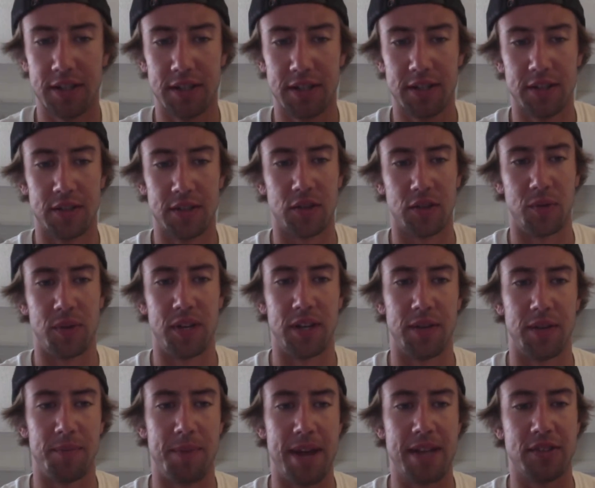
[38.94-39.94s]
so we
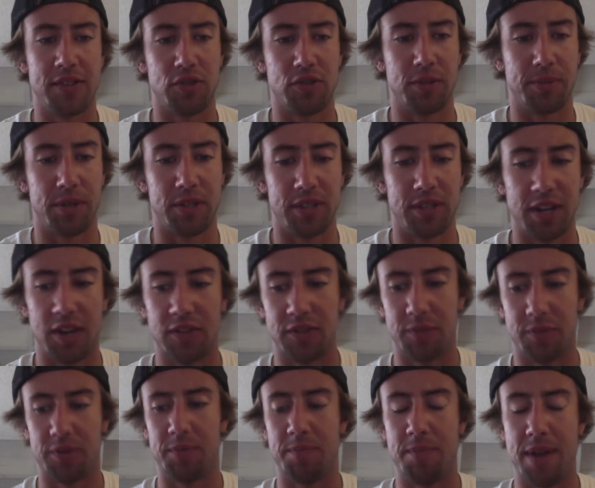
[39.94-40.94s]
can best trim our sails
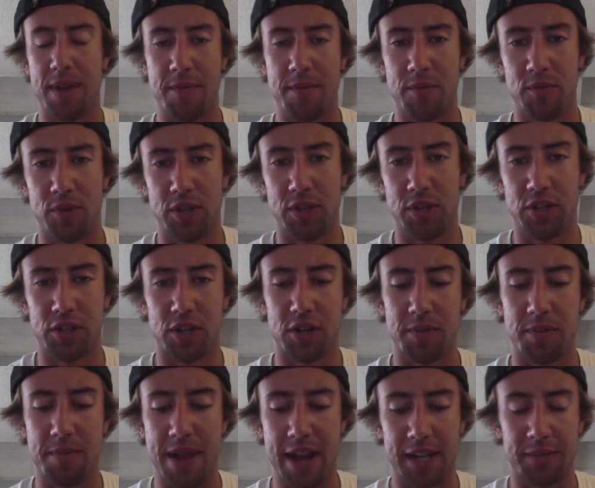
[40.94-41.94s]
and reach
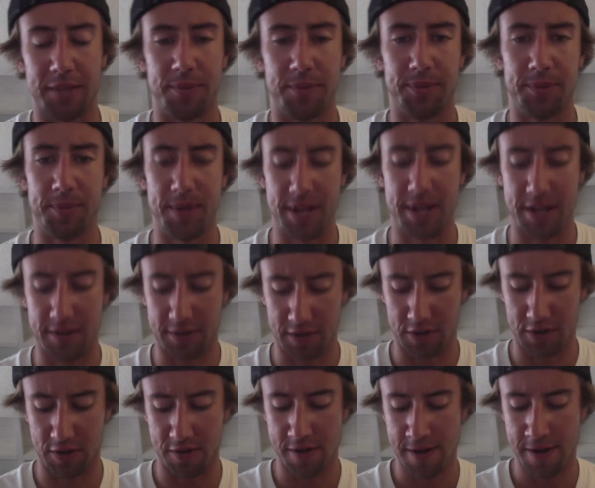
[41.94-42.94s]
our maximum speed.
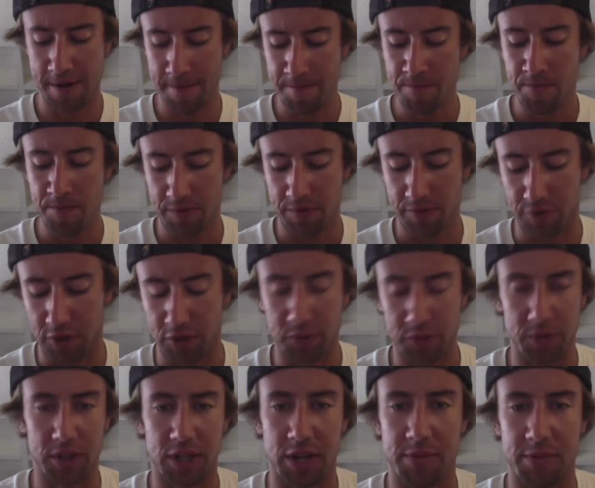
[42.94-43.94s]
So first
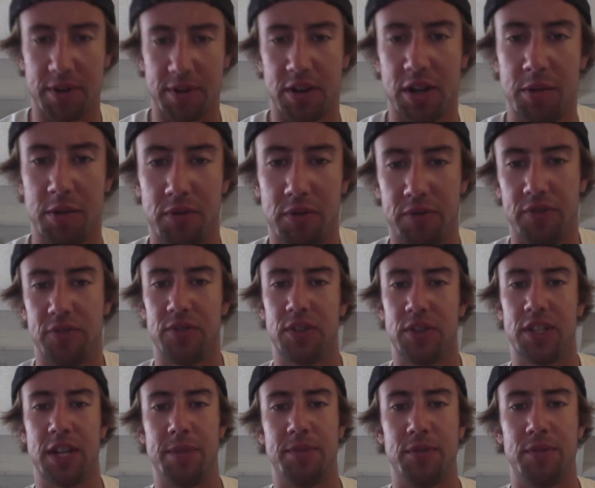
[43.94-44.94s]
we're going to talk about a couple of
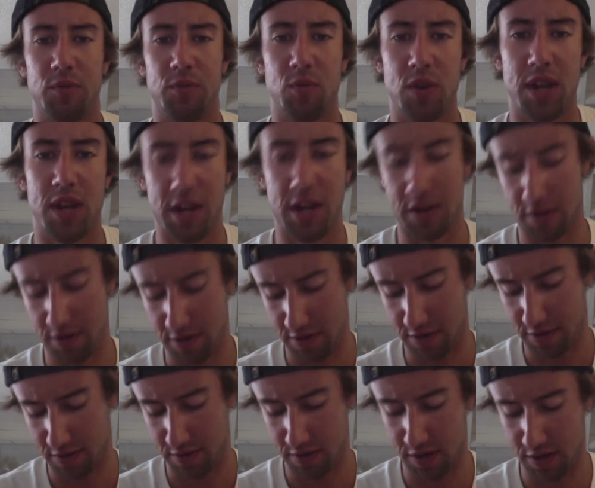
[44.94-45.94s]
different types of wind.
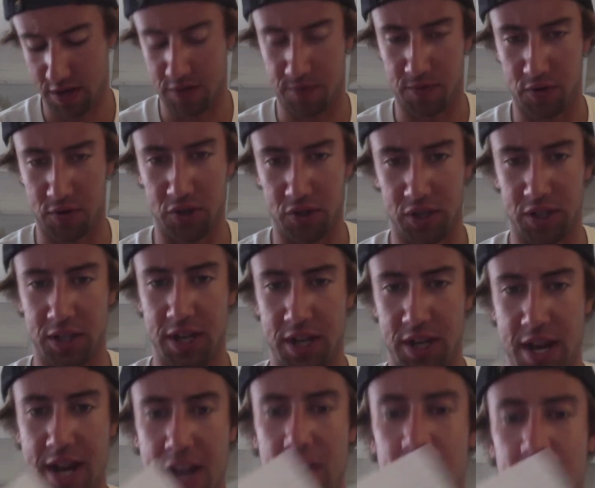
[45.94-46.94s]
This first
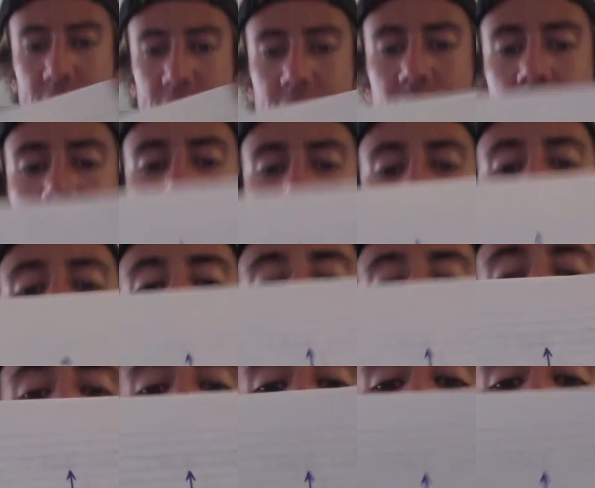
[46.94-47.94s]

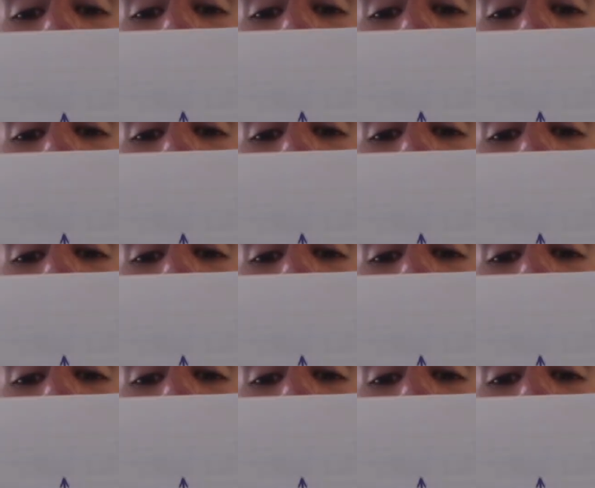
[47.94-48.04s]
wind